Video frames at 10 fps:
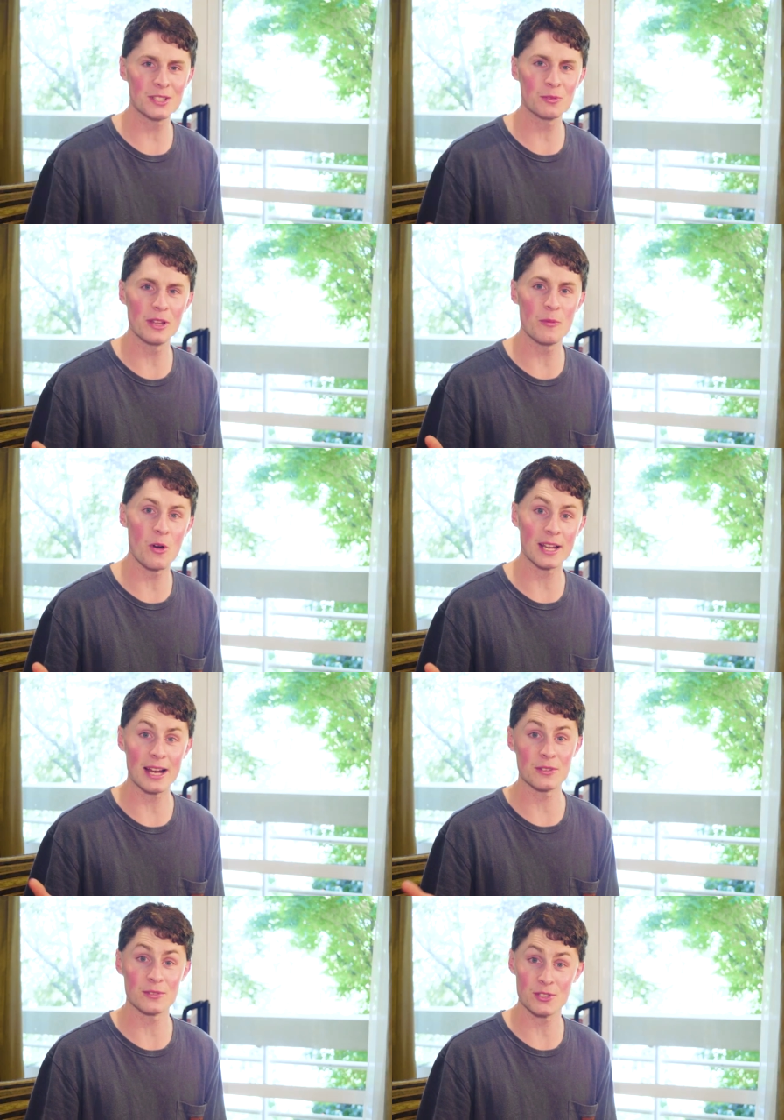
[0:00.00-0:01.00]
it didn't really work
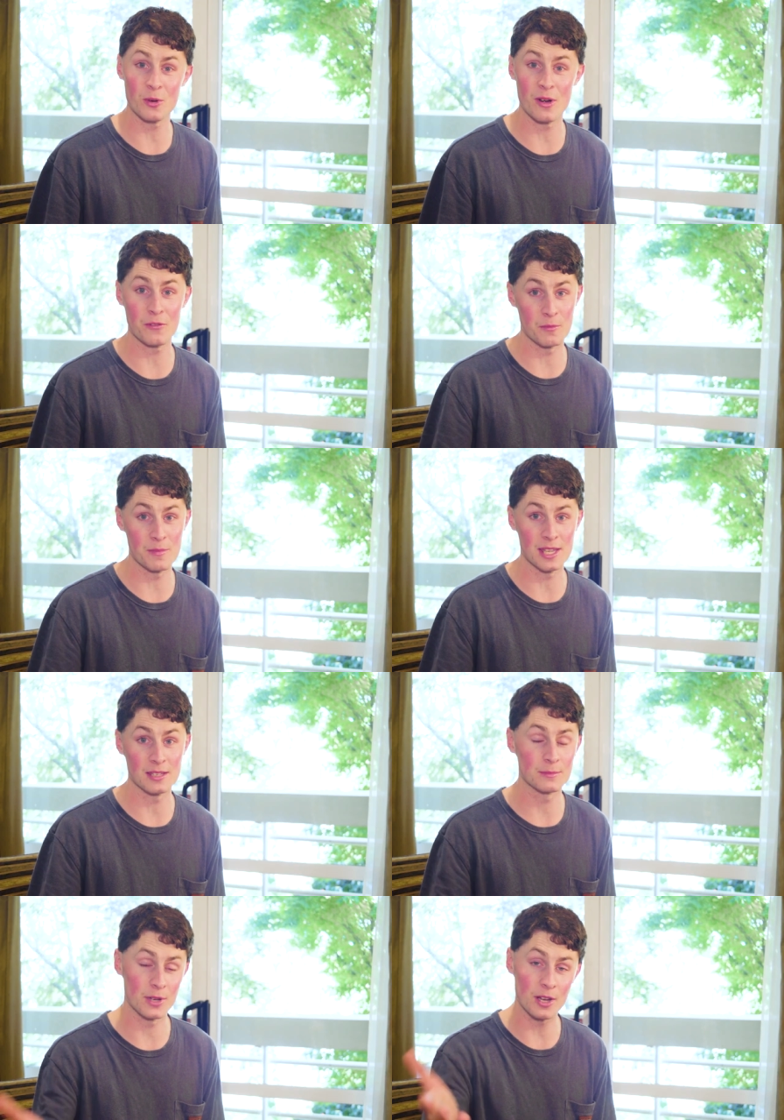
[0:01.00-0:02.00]
out so well for
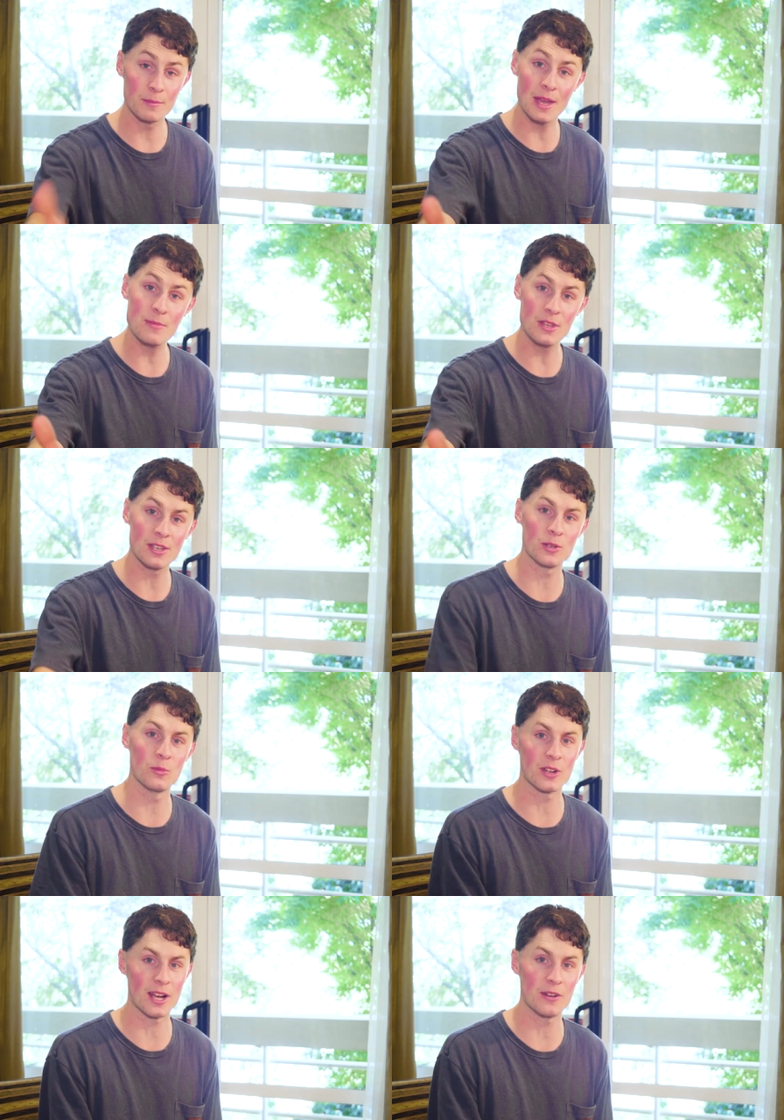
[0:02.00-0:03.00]
me, but maybe it
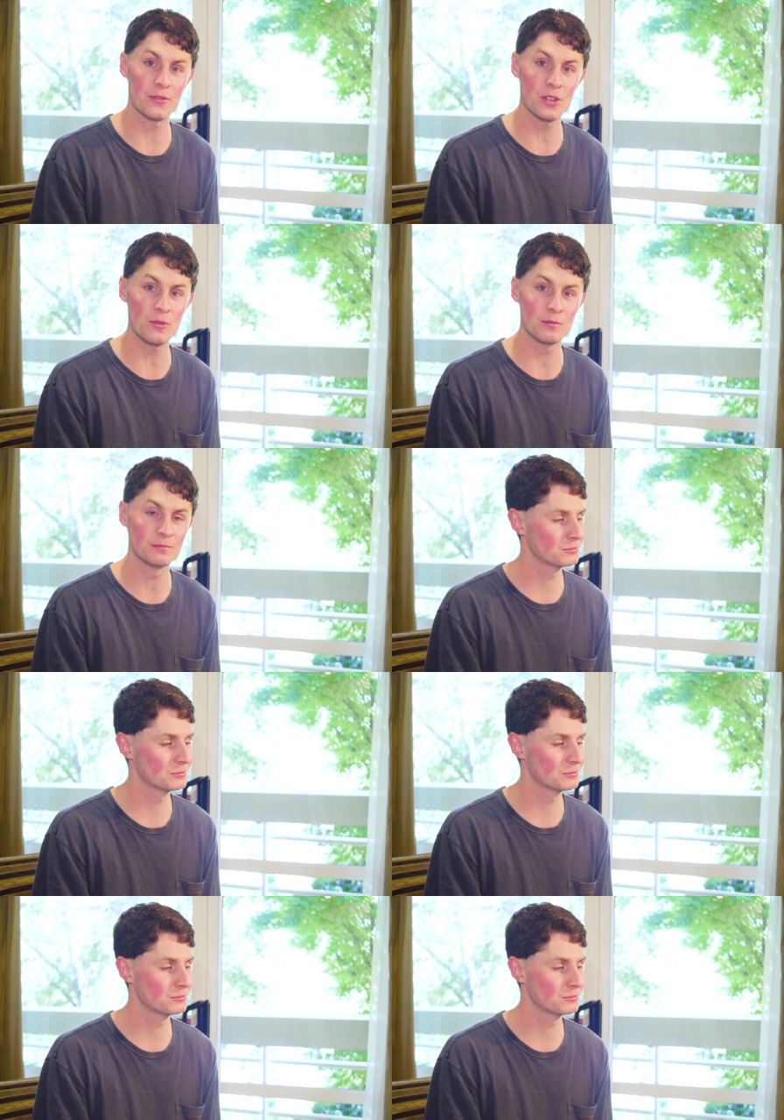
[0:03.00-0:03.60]
can work out for you.